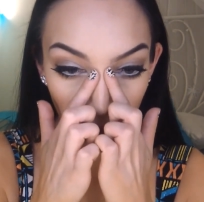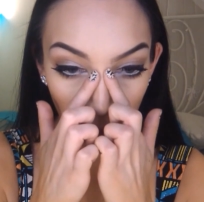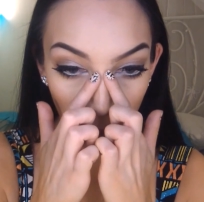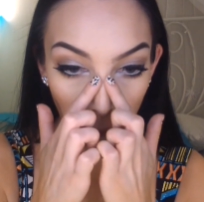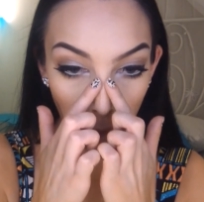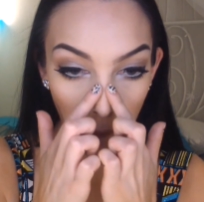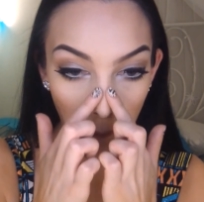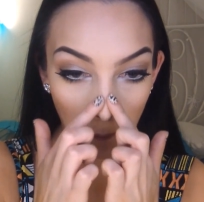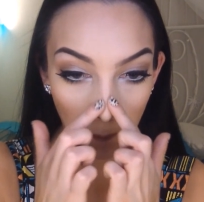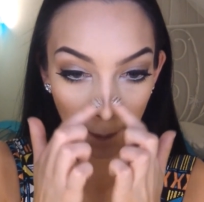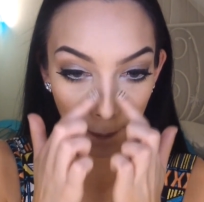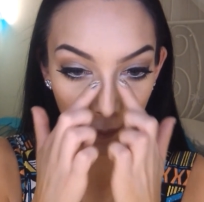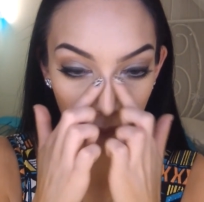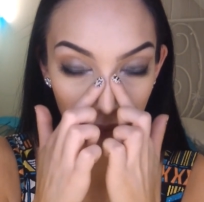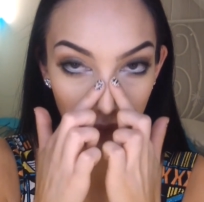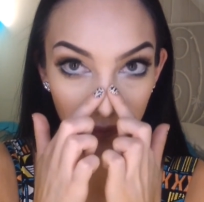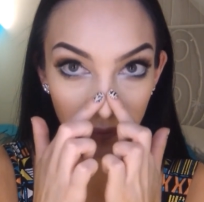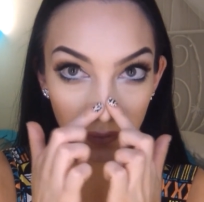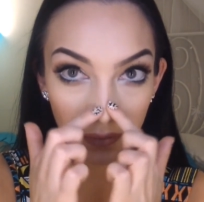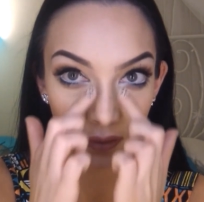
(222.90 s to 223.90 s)
And then
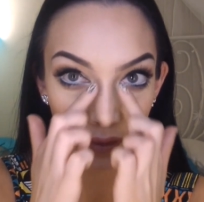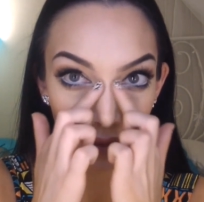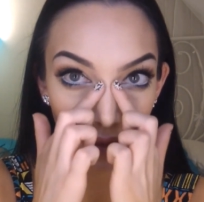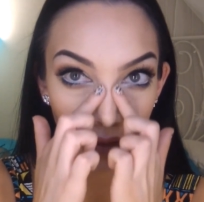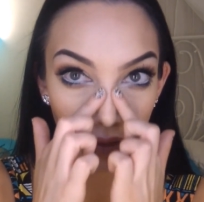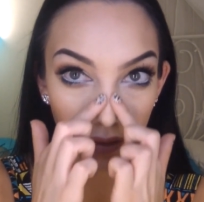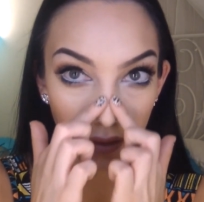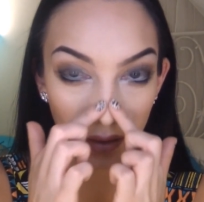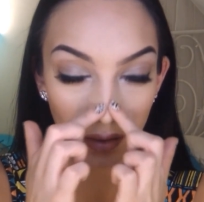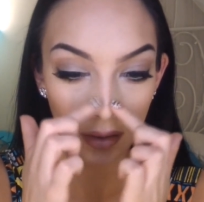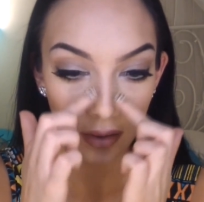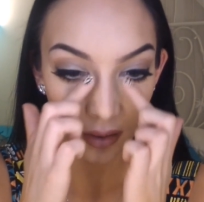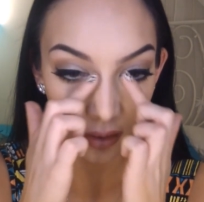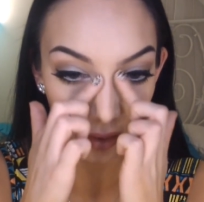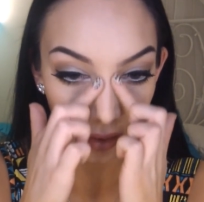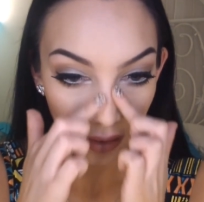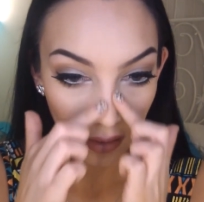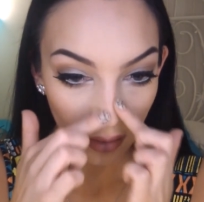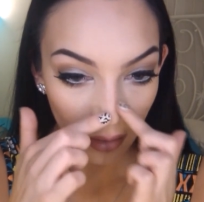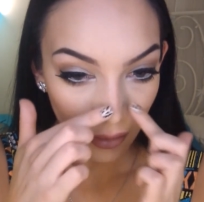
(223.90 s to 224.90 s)
taking my fingers
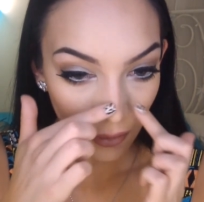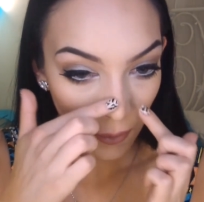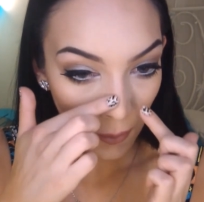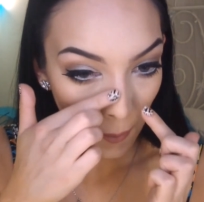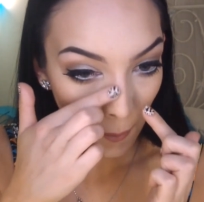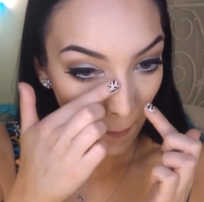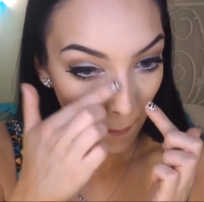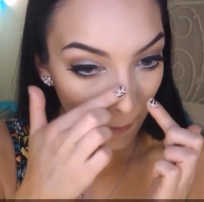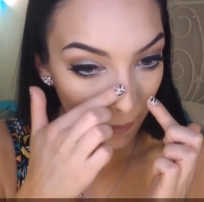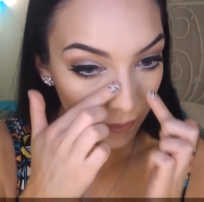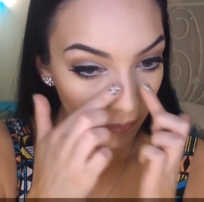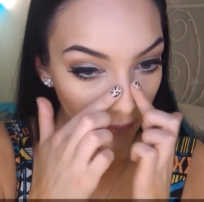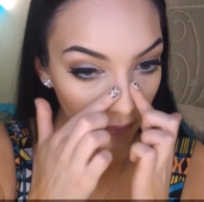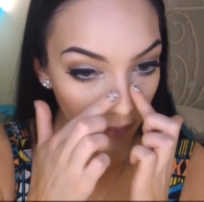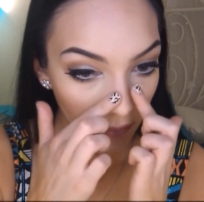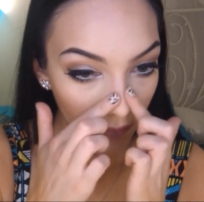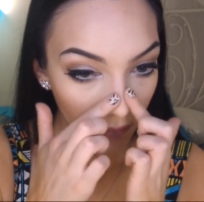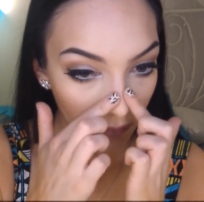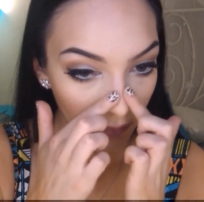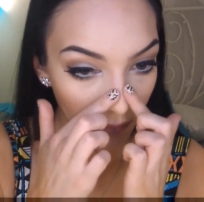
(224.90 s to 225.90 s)
to blend in the
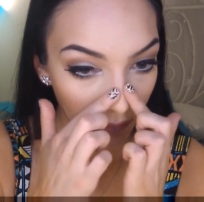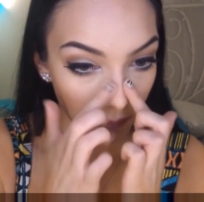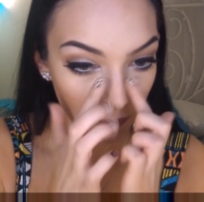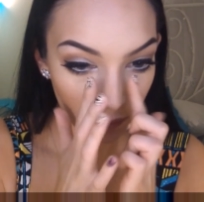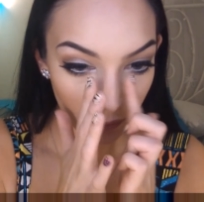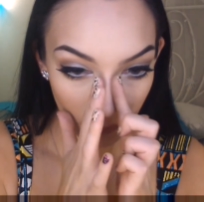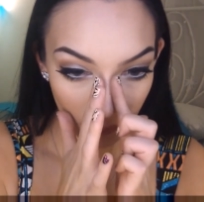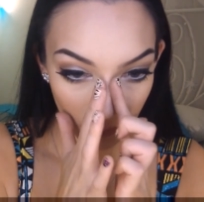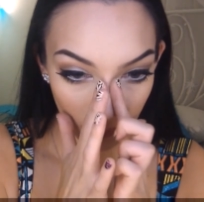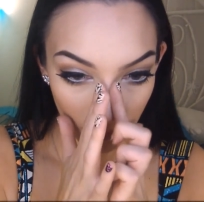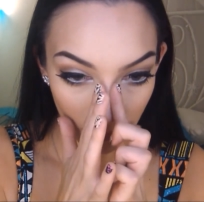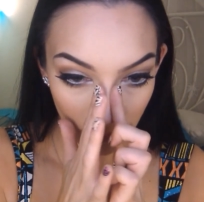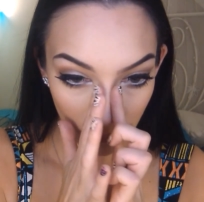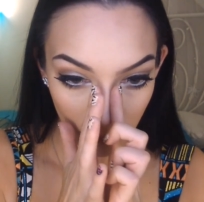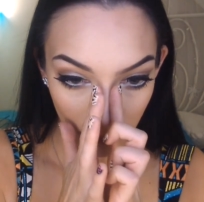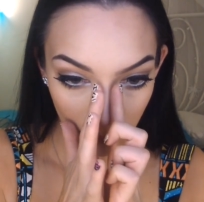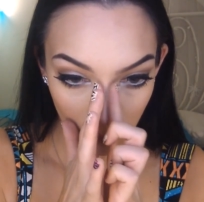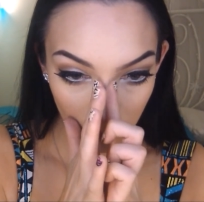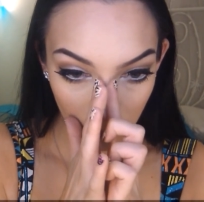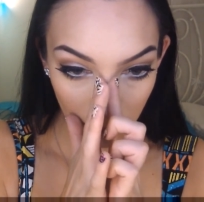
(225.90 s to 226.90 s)
contour on my nose
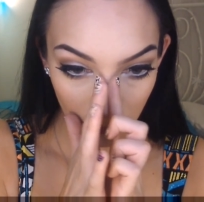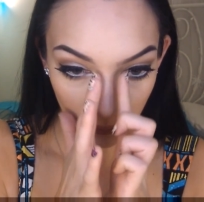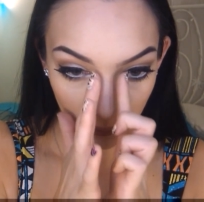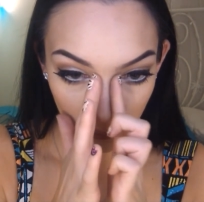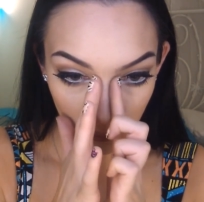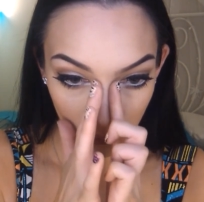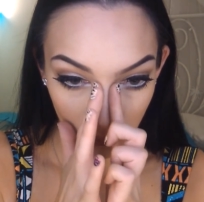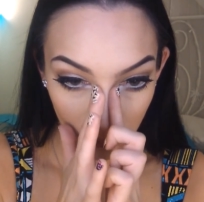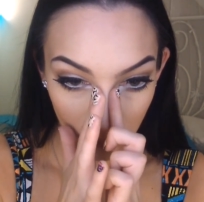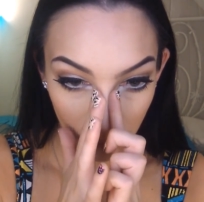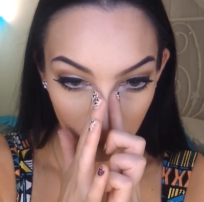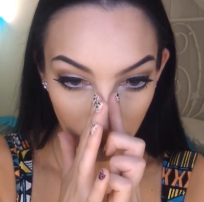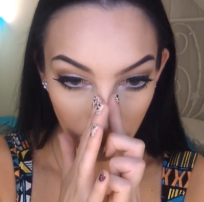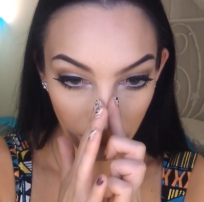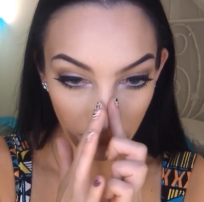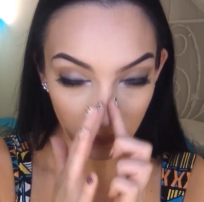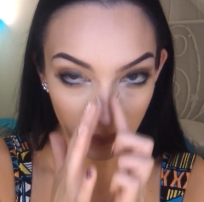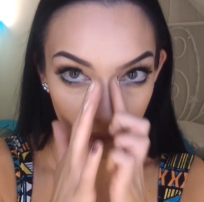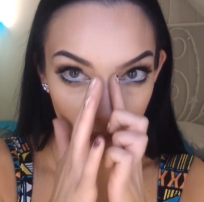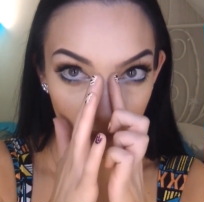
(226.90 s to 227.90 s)
because I can feel
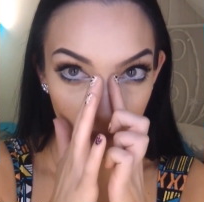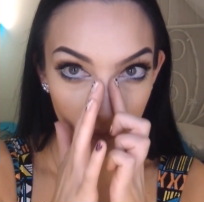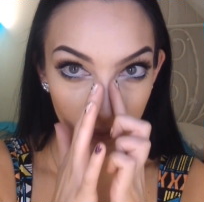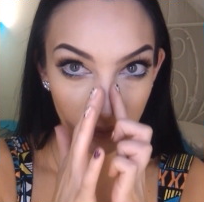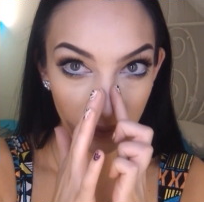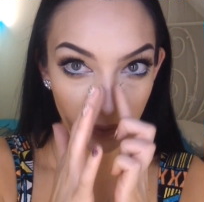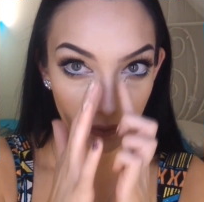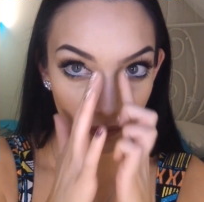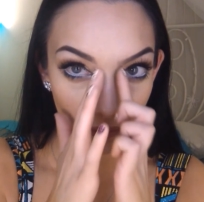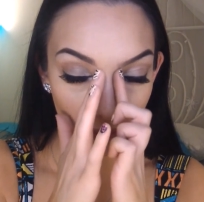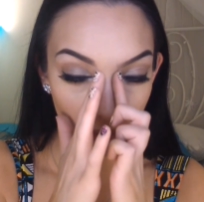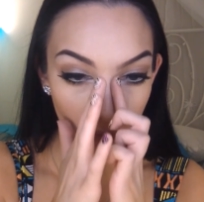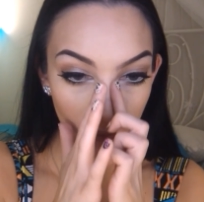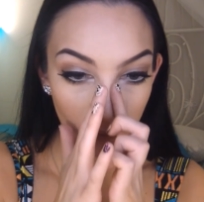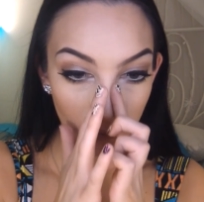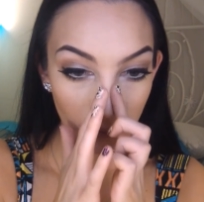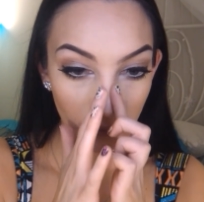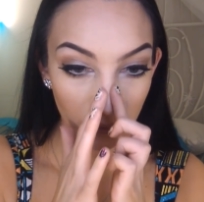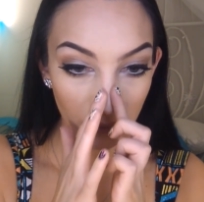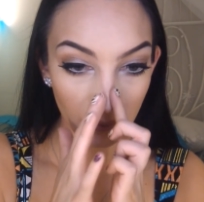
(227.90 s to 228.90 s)
the natural bridge
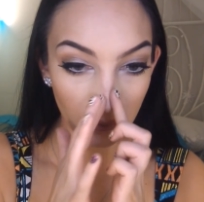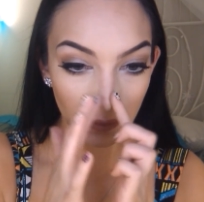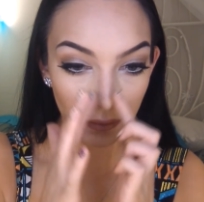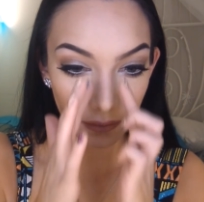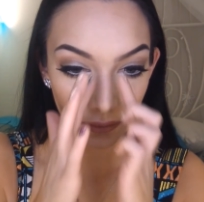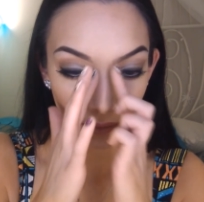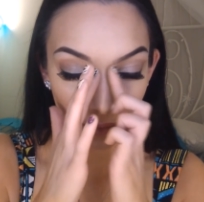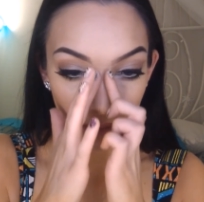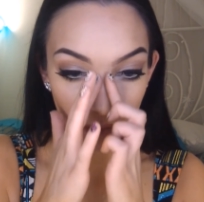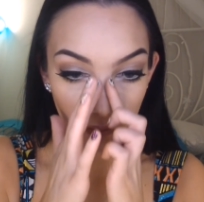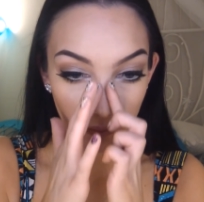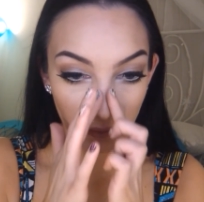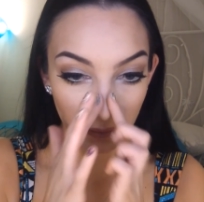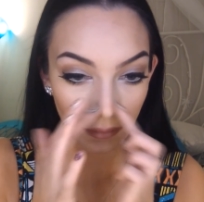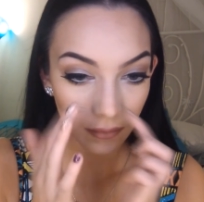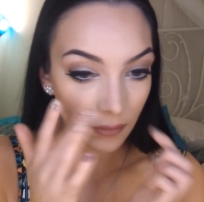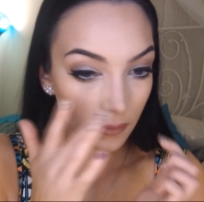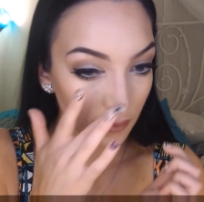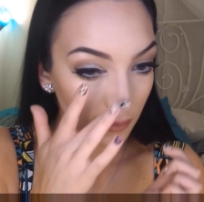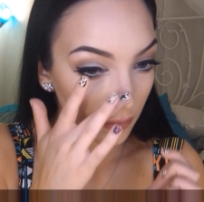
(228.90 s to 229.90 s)
of my nose, which just
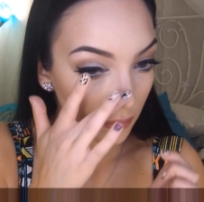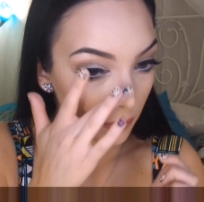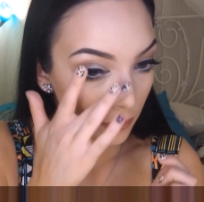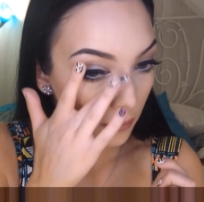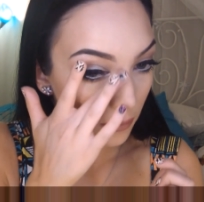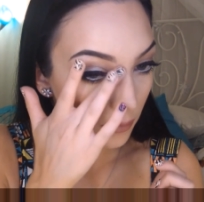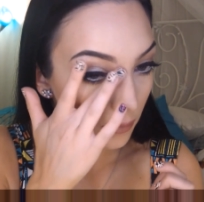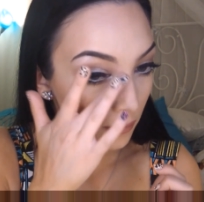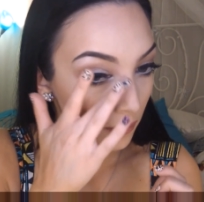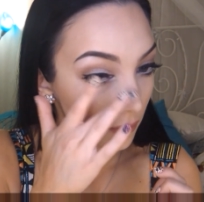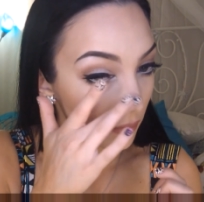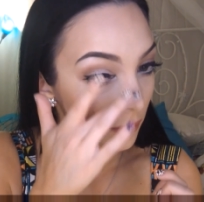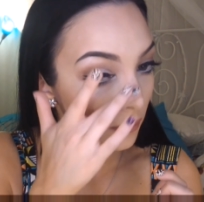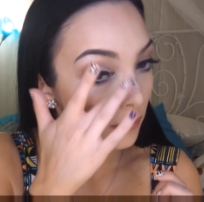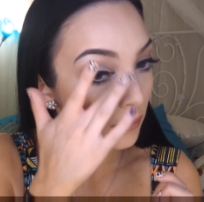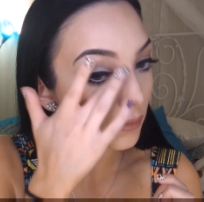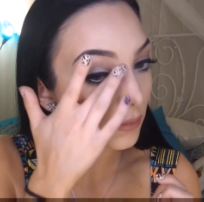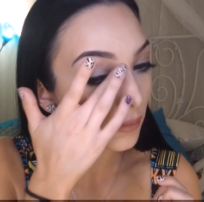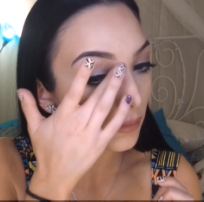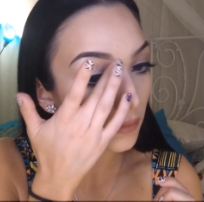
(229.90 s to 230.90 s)
gives a more natural
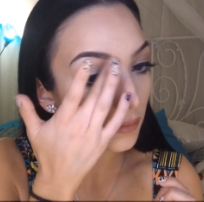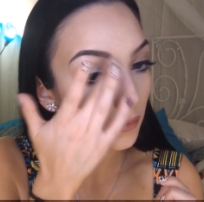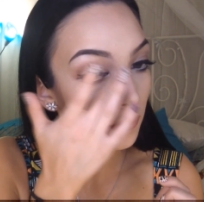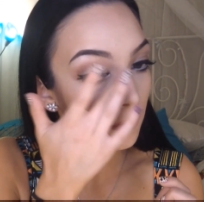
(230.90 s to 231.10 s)
effect.